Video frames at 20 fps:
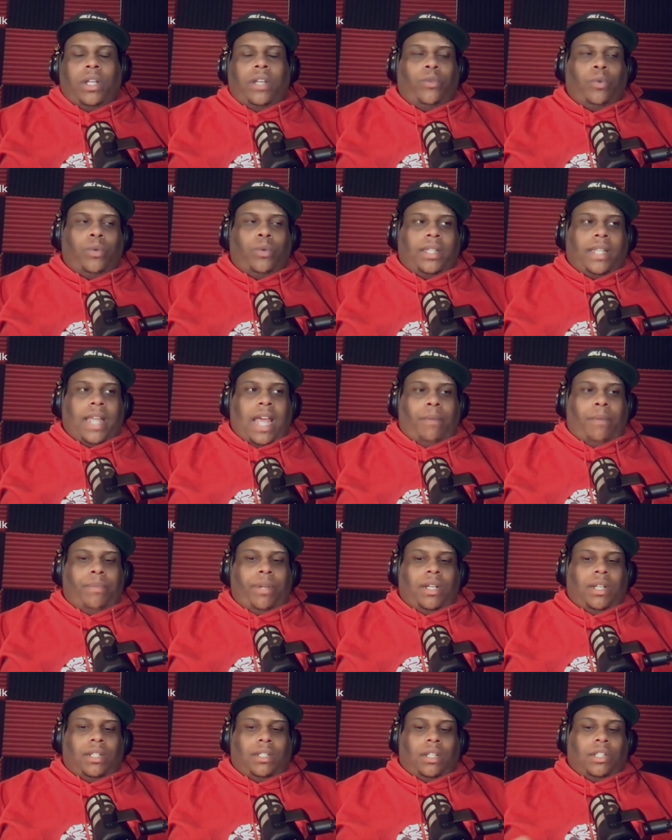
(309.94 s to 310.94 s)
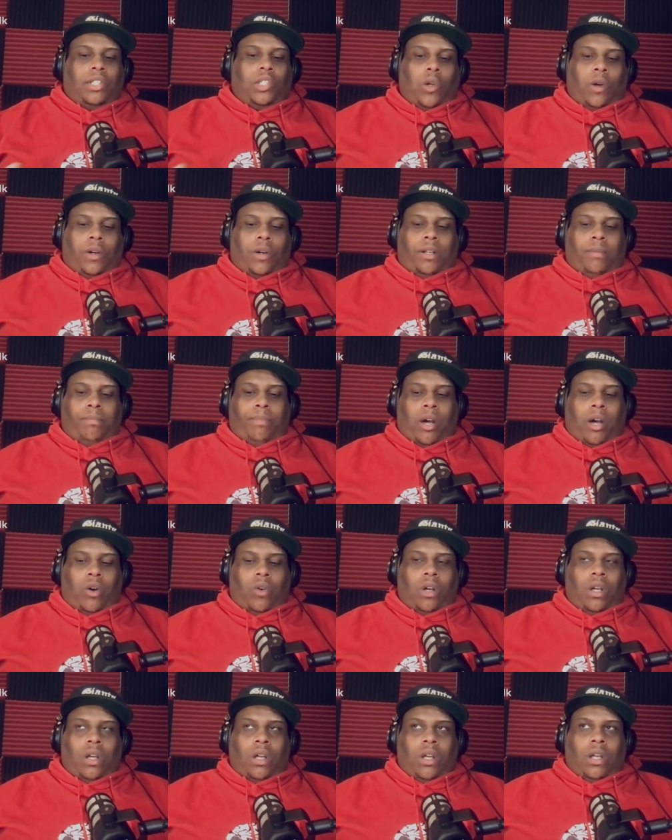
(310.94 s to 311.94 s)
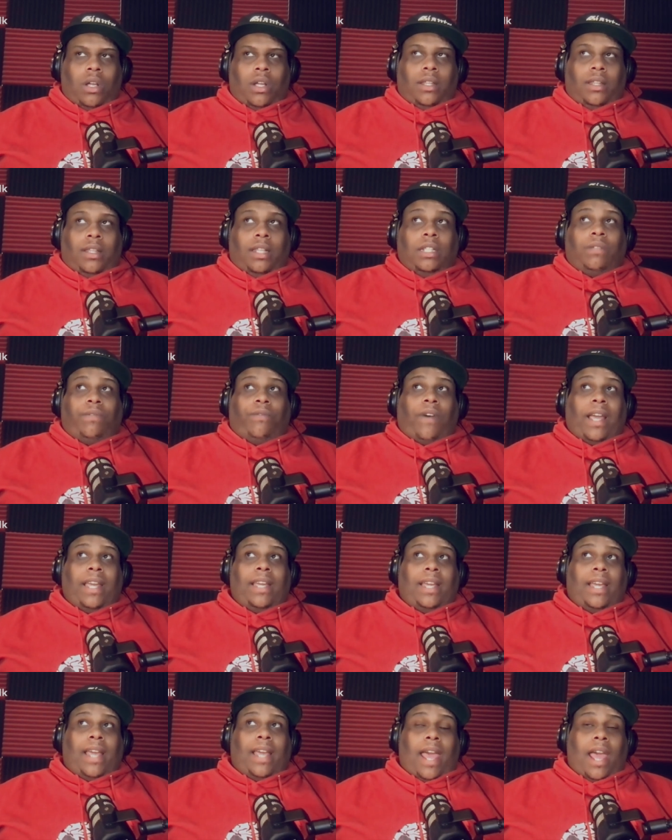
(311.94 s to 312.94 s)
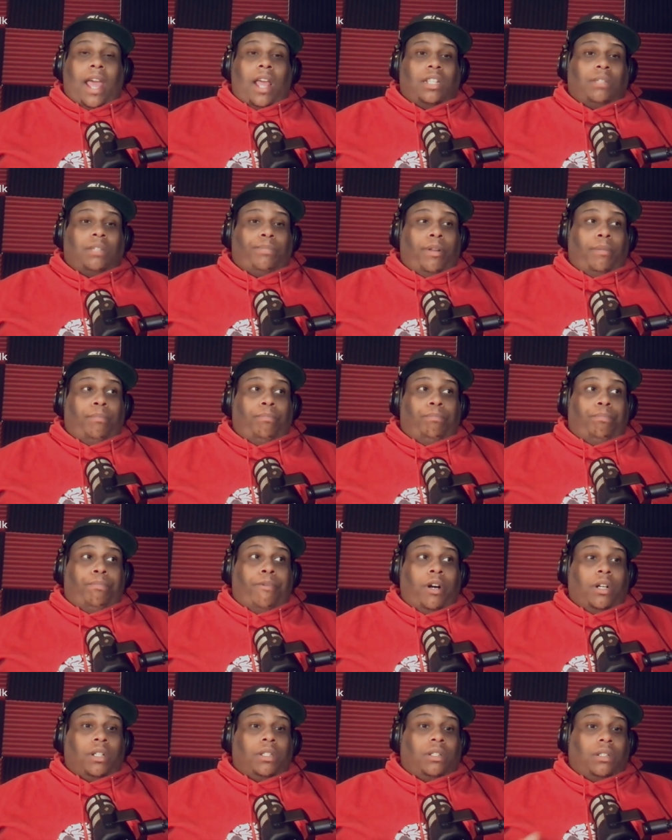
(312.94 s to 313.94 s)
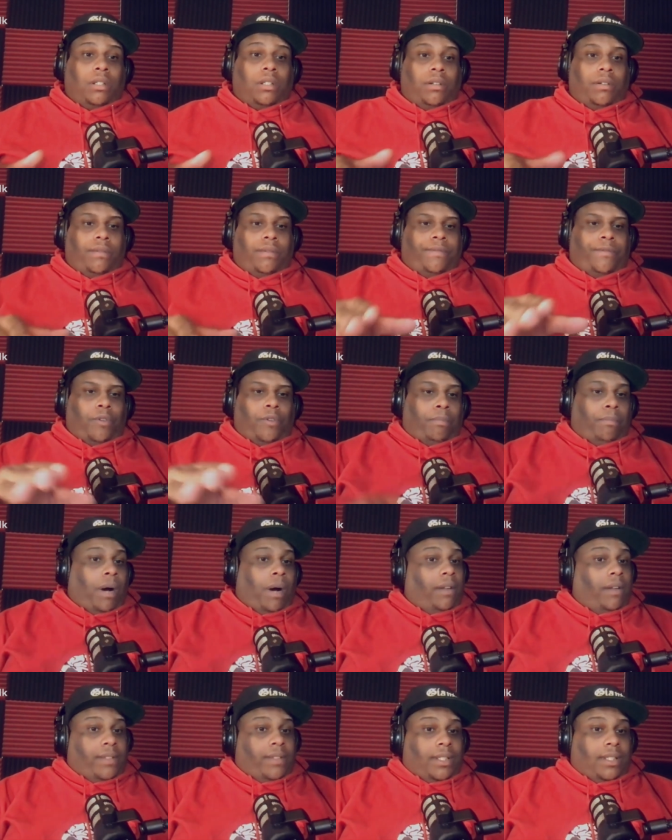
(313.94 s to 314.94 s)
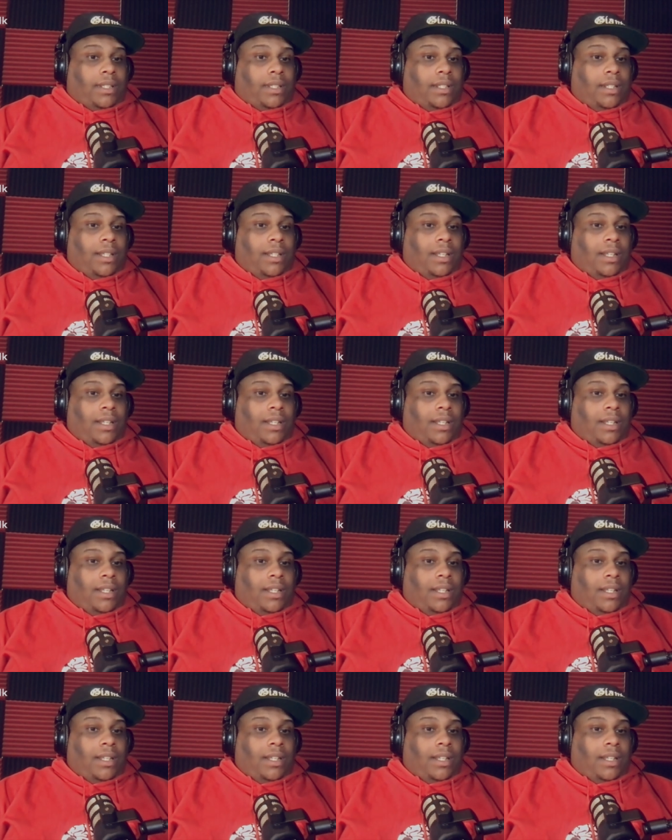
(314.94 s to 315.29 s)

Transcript: even with that, because you're talking about this fight has been booked for months.